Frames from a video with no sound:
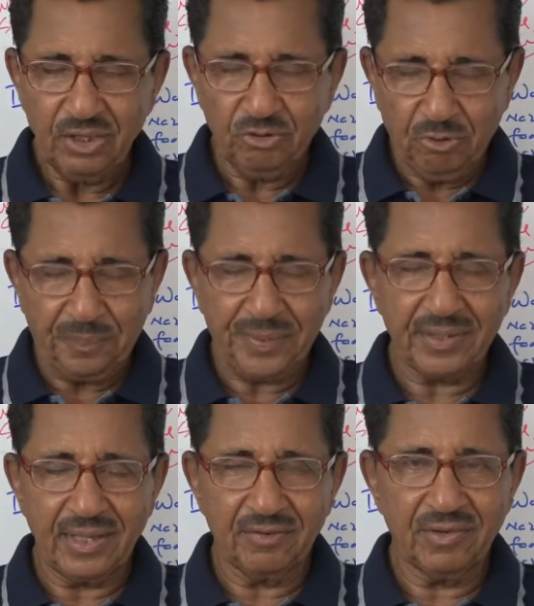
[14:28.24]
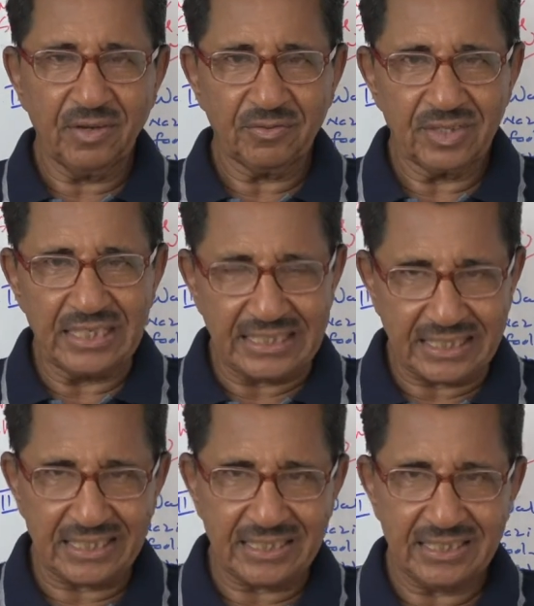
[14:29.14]
topic that we have to
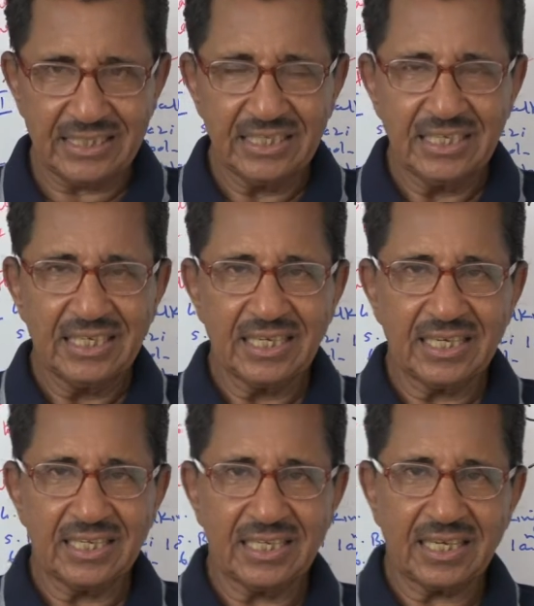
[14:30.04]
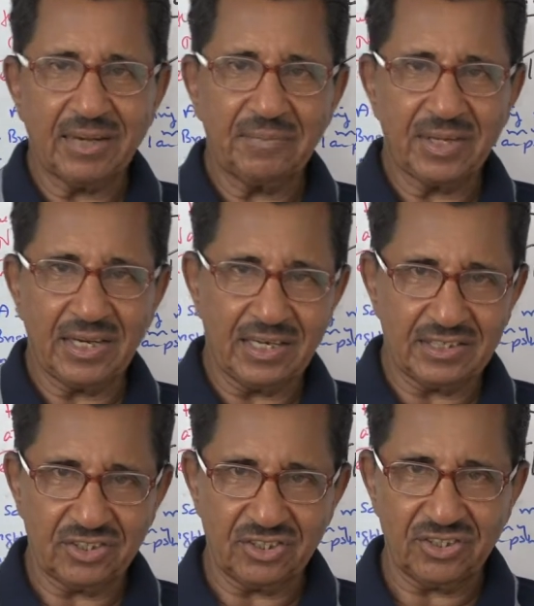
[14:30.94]
discuss in the coming
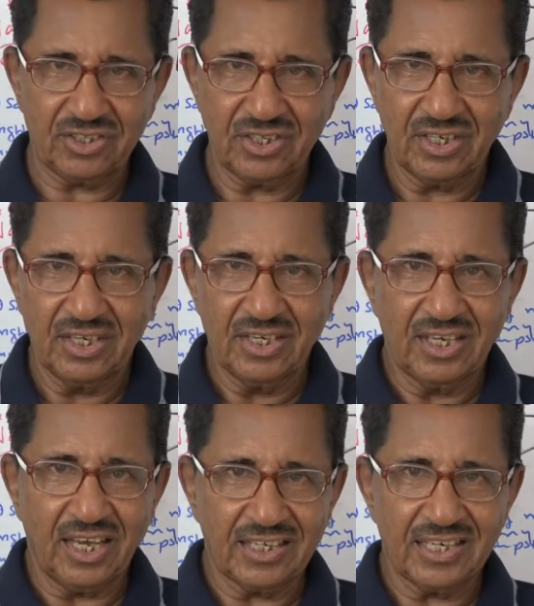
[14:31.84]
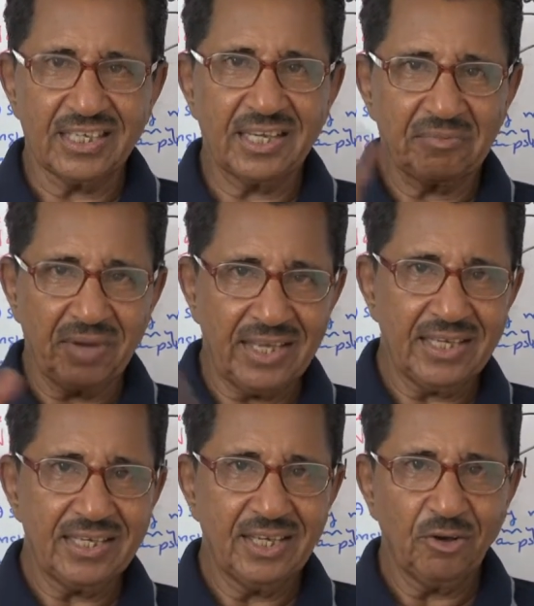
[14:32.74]
lectures. Until then, bye.
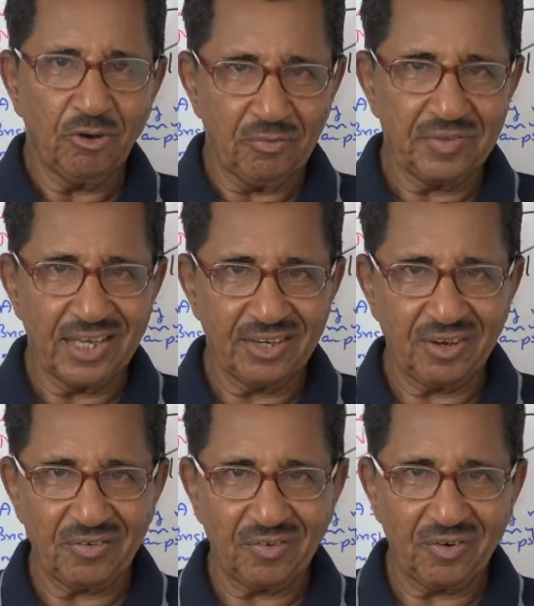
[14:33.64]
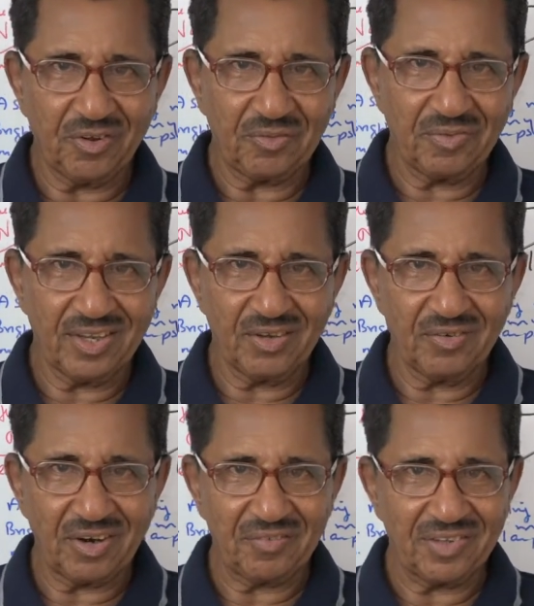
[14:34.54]
Hope that you are following me, you
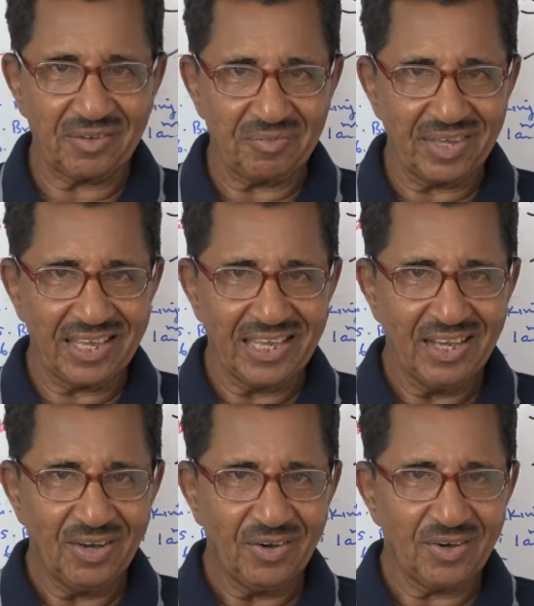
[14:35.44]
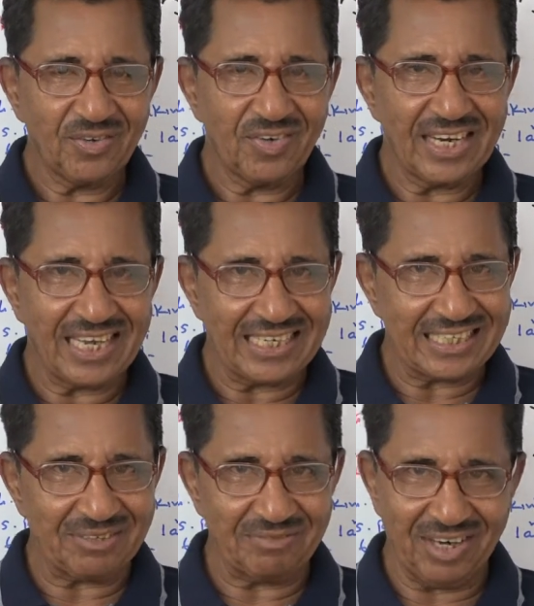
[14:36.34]
are with me, or you are
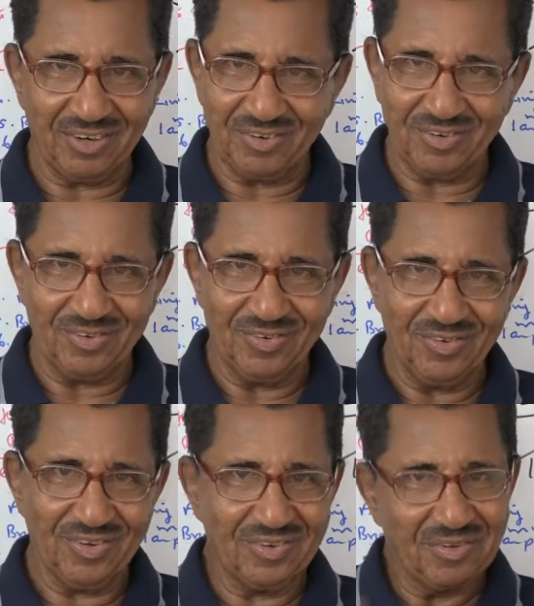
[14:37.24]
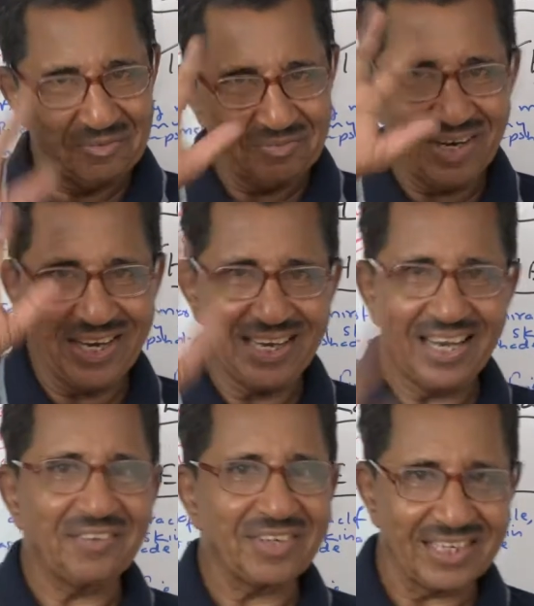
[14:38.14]
against me. I don't know. Bye.
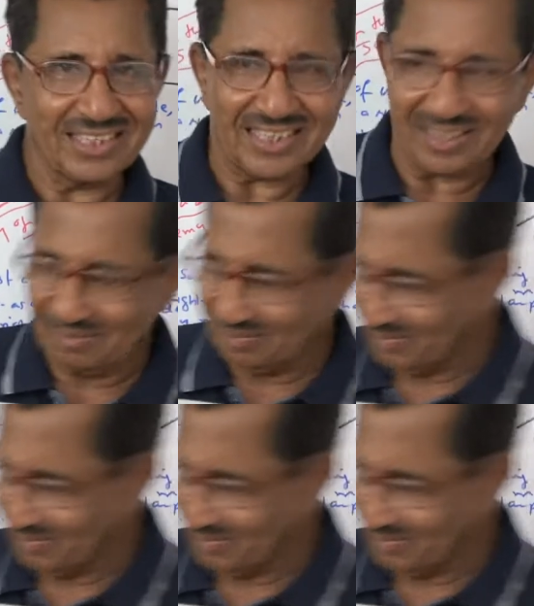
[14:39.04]
Have a nice day.